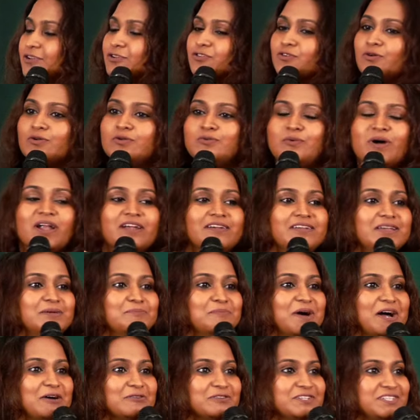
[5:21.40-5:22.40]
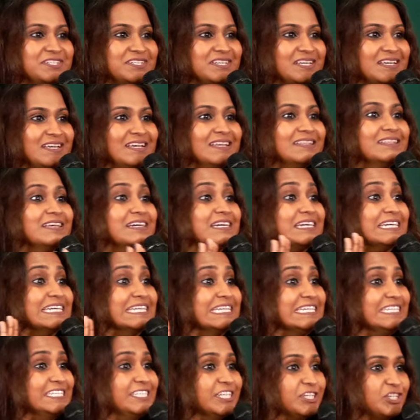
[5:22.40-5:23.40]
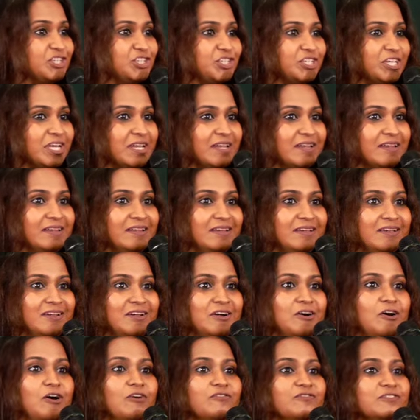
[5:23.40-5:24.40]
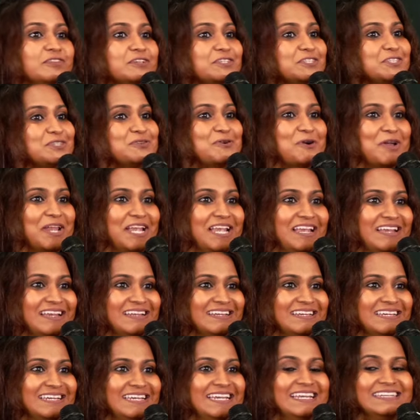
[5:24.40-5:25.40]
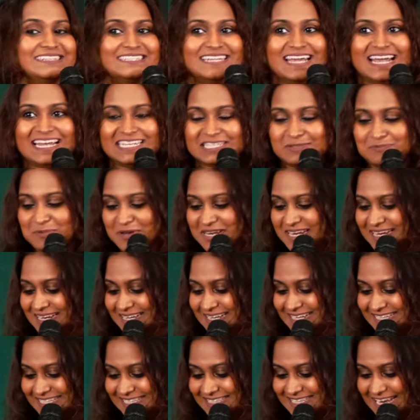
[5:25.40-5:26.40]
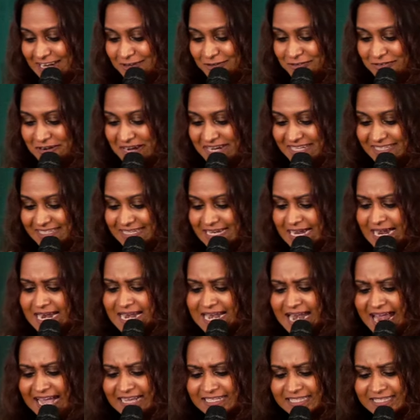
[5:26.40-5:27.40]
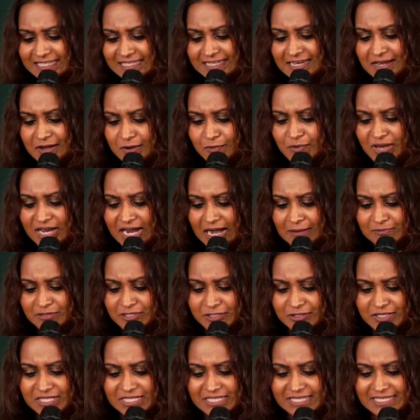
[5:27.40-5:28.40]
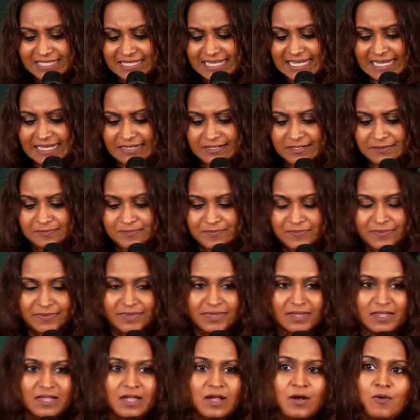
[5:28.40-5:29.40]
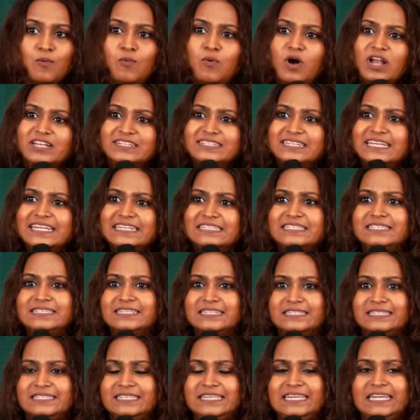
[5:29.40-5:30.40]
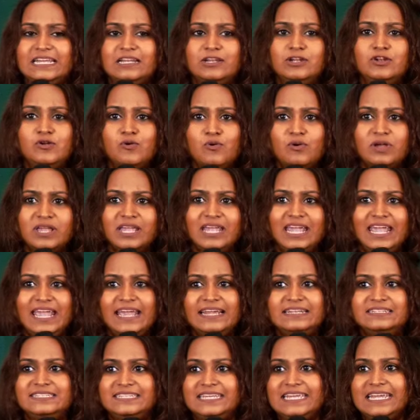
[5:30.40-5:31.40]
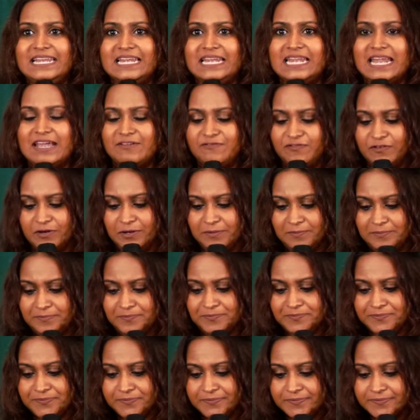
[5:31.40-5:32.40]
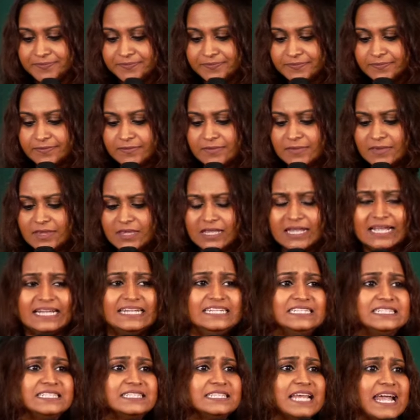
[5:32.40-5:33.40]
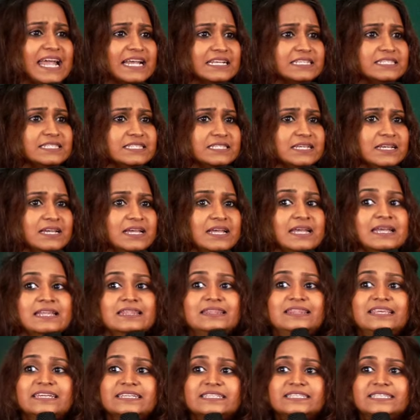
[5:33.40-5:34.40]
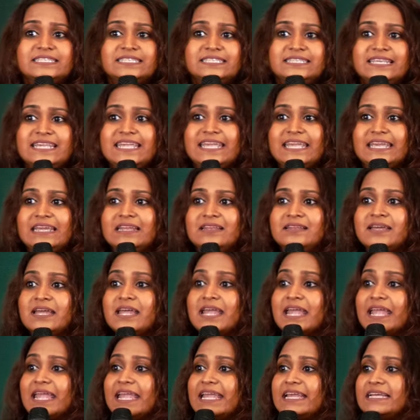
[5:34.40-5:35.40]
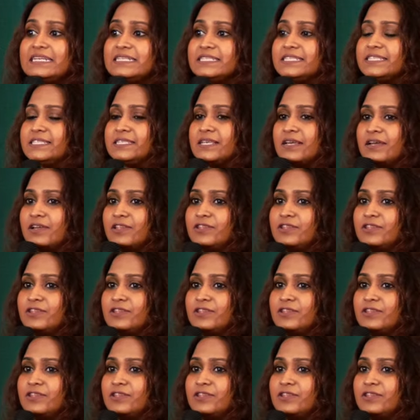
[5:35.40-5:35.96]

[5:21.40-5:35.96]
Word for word: don't worry about the condition of the soil. It has been set right. Next, we come to the seed. What is the seed? Luke 8 11. It says, This seed is